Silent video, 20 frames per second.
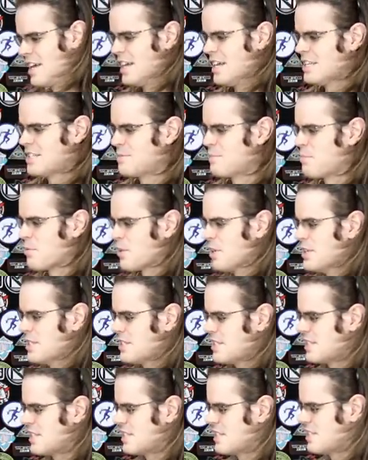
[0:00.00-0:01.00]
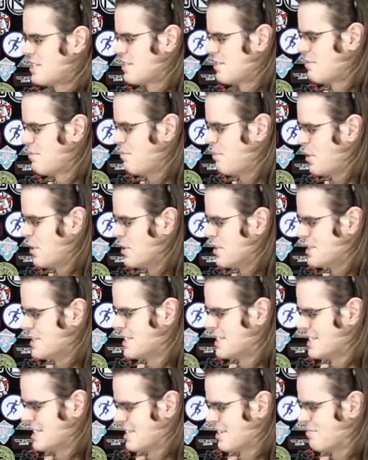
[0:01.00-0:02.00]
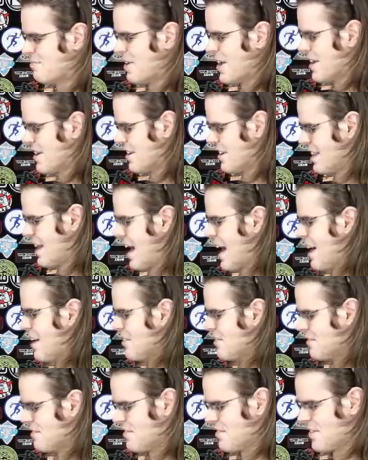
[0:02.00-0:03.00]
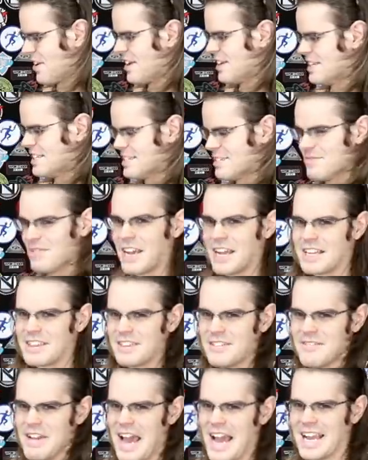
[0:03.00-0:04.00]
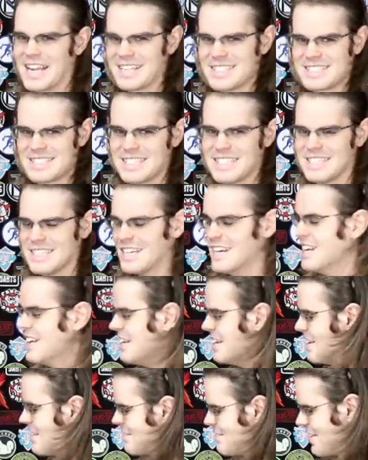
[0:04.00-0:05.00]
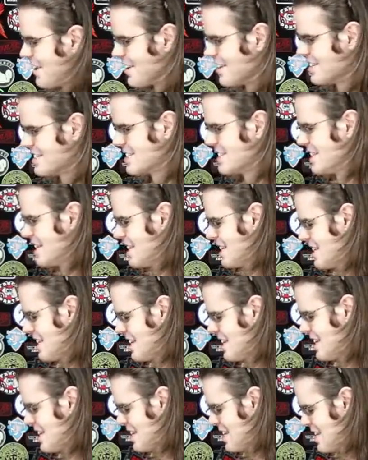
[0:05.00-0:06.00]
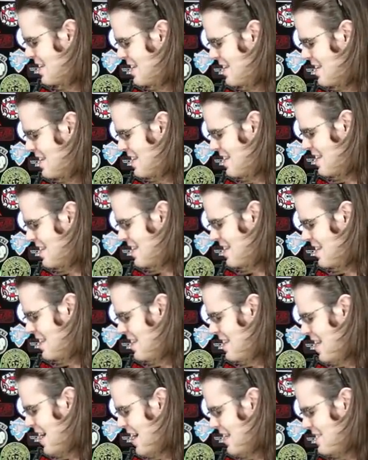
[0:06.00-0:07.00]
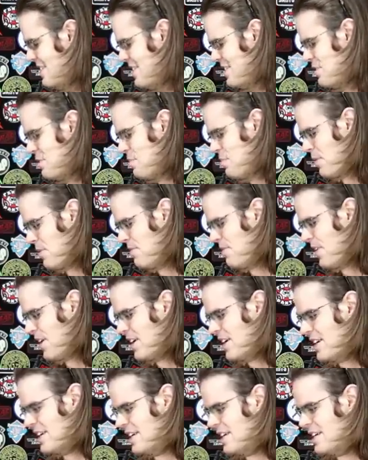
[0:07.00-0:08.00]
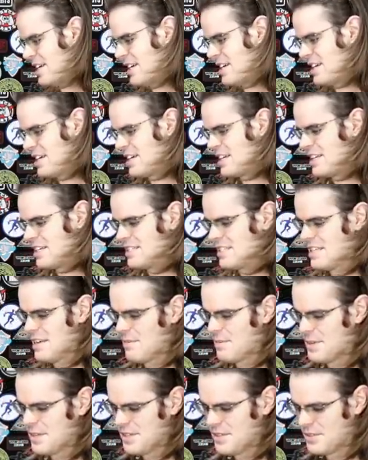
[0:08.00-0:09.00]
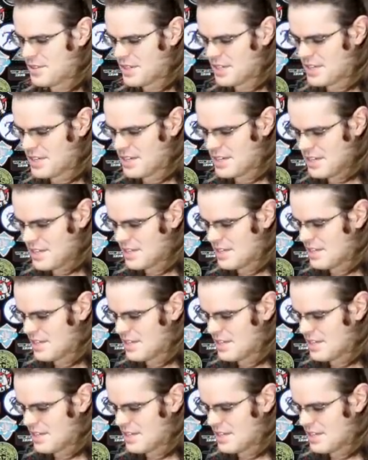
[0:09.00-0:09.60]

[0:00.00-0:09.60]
its breech system pushes the barrel out in front to make the magazine function. That's super funky. Does that mean you can,